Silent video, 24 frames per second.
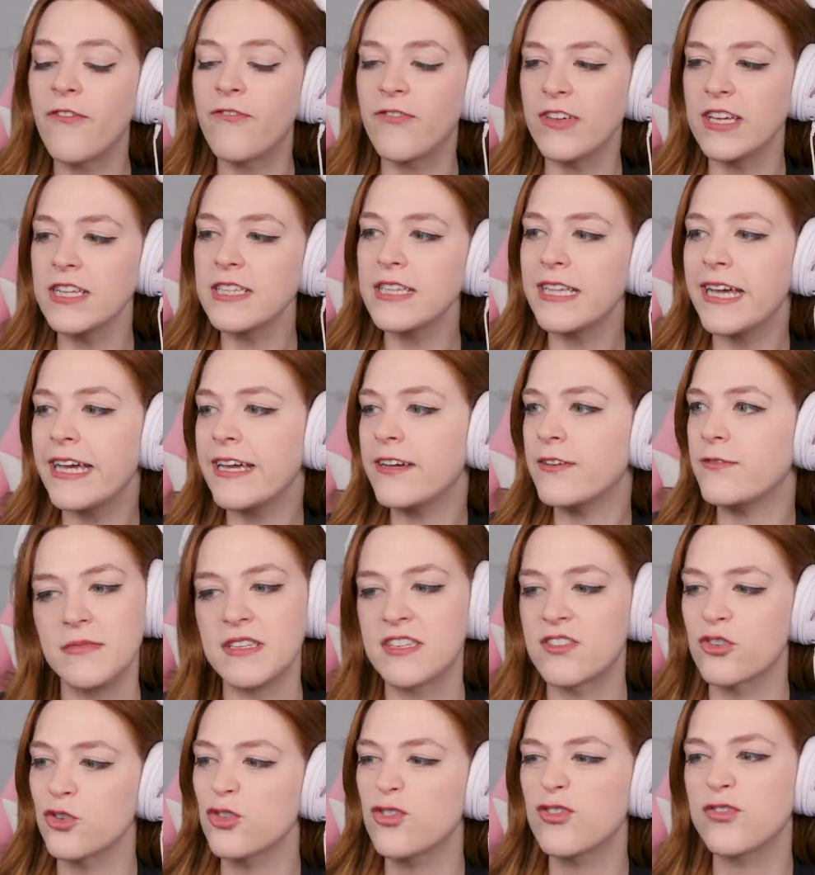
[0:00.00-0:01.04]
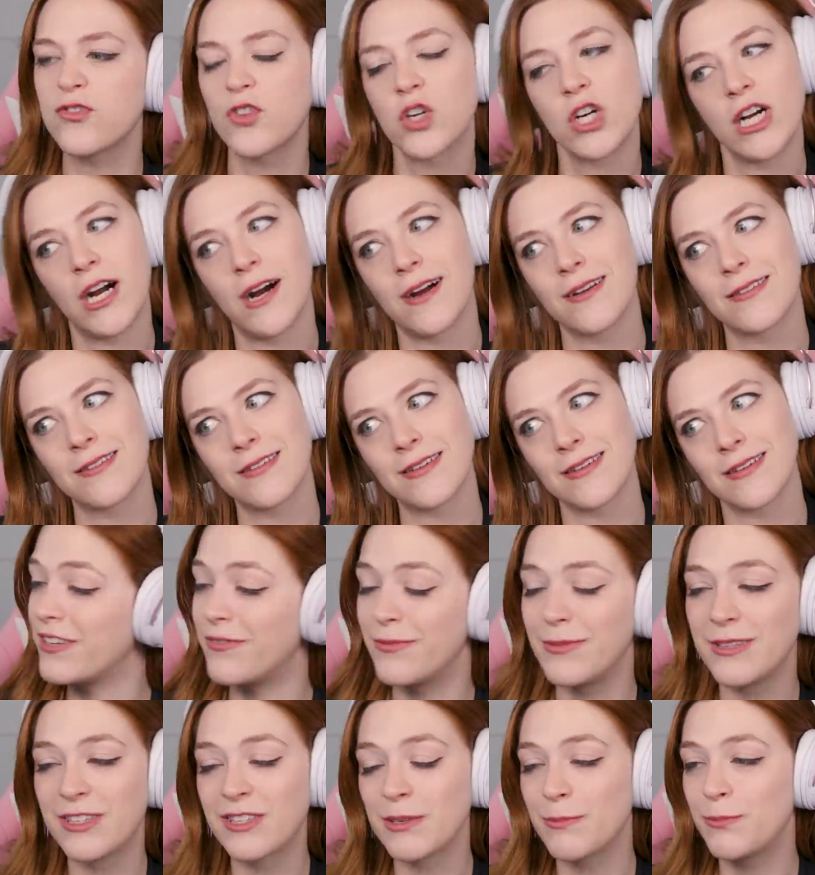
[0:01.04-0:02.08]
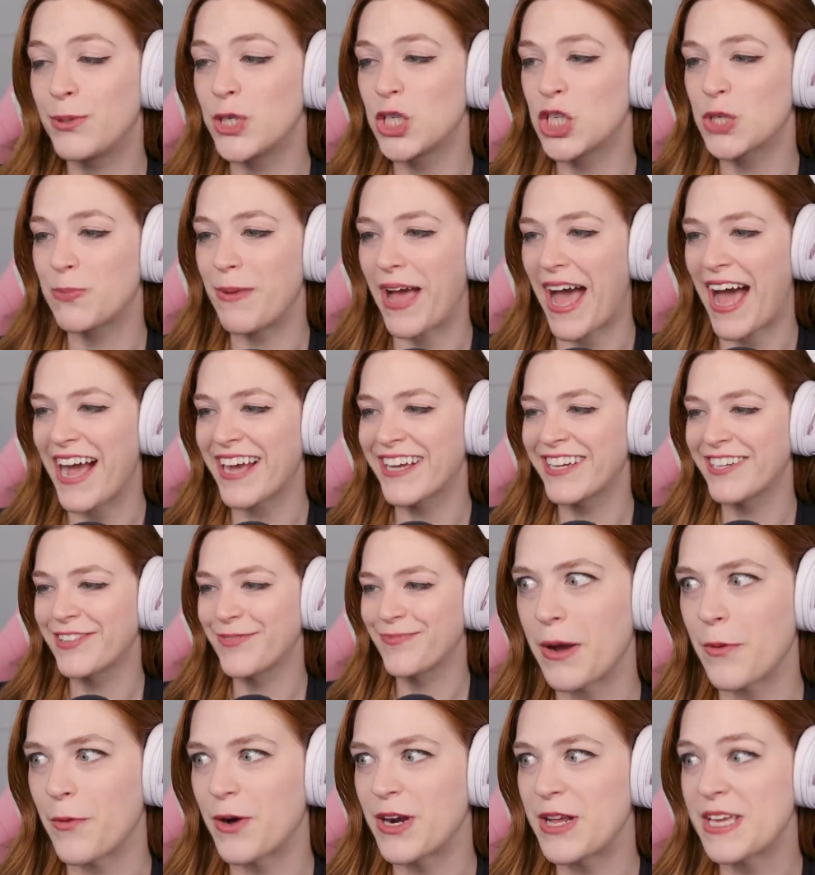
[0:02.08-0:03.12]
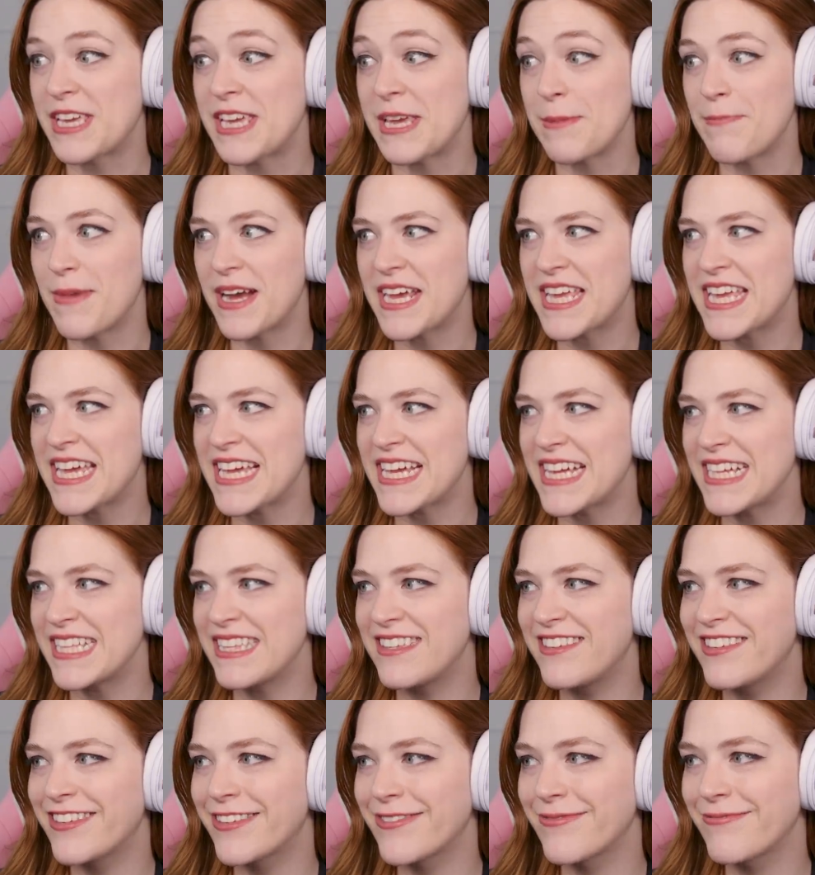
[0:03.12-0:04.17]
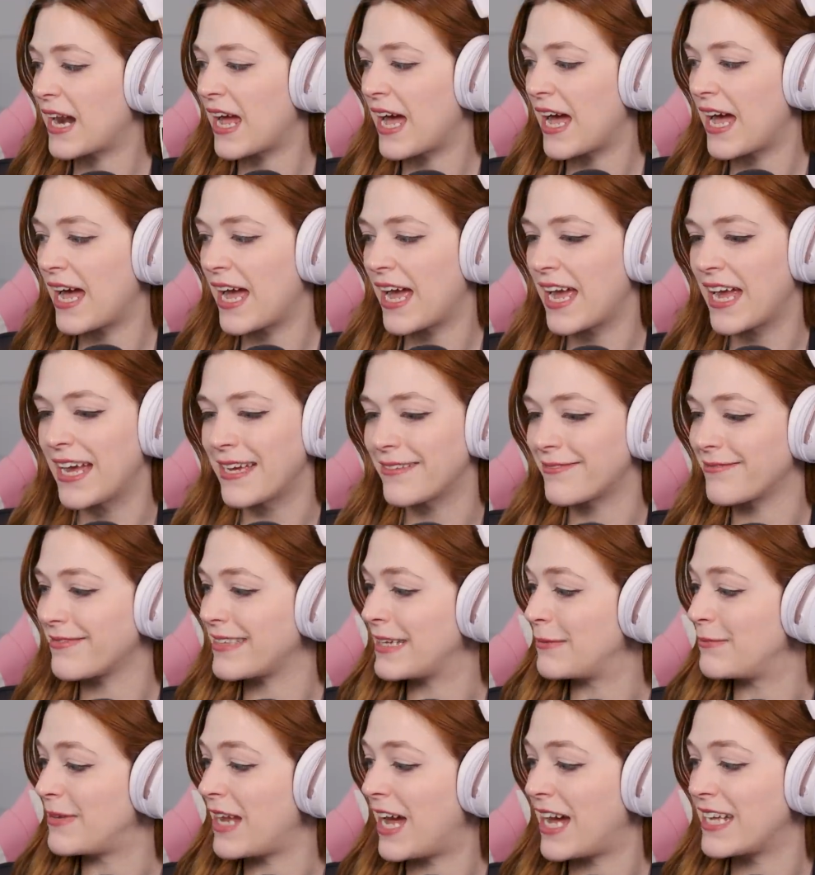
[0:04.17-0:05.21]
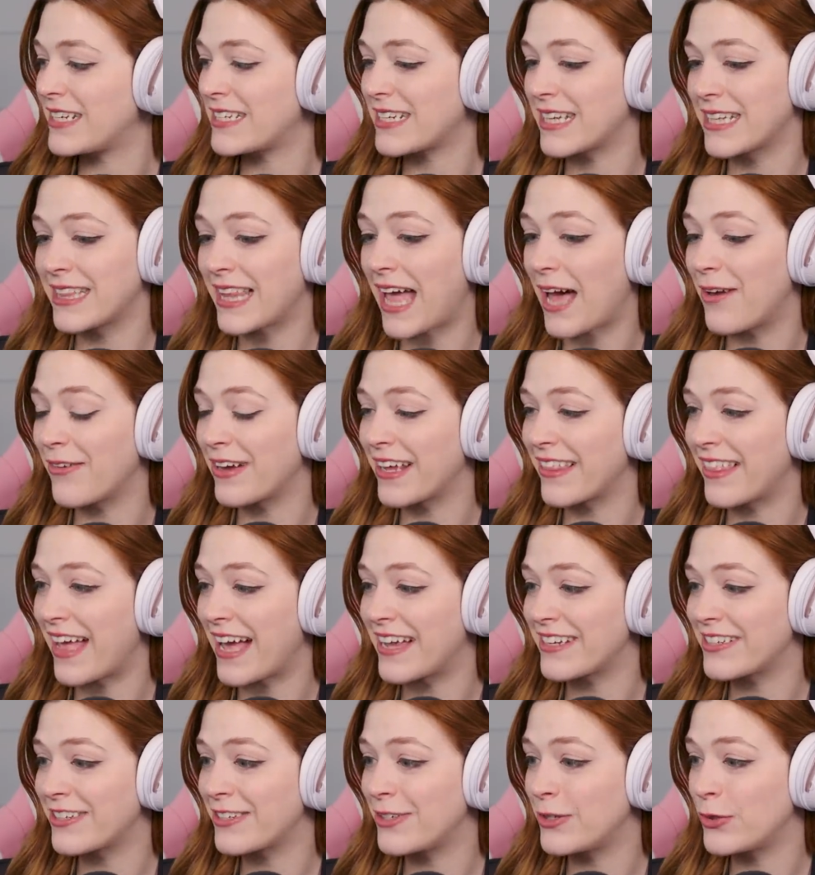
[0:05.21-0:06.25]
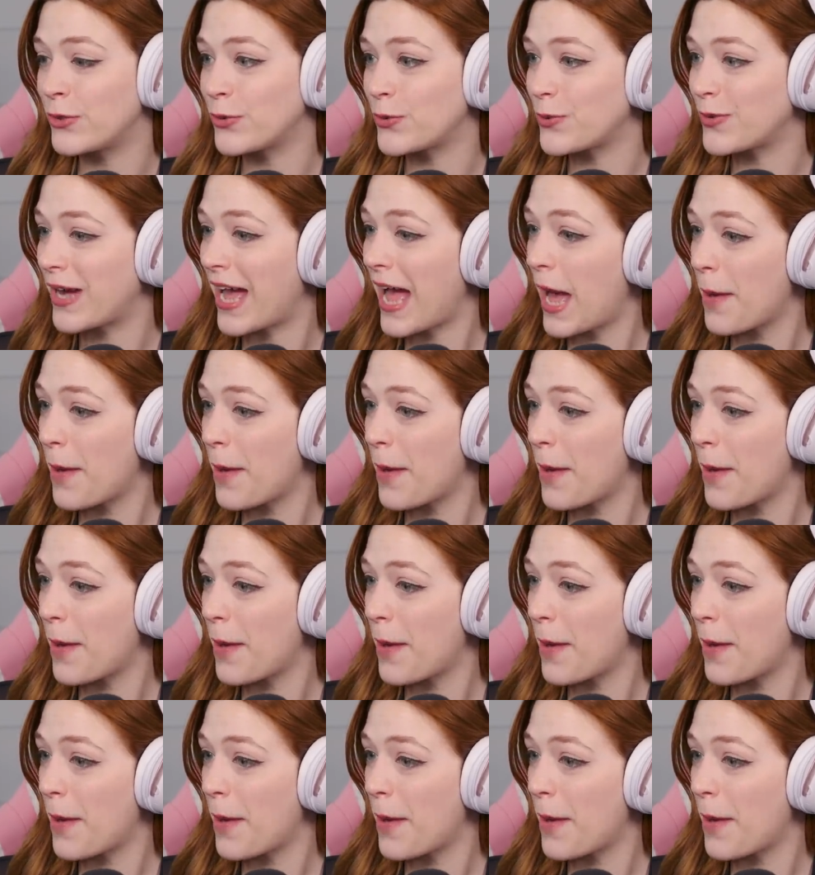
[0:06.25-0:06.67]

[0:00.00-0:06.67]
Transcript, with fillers: I feel like Mr. Frost giving me some pushback. Might wanna keep my kids, but I am not allowing that to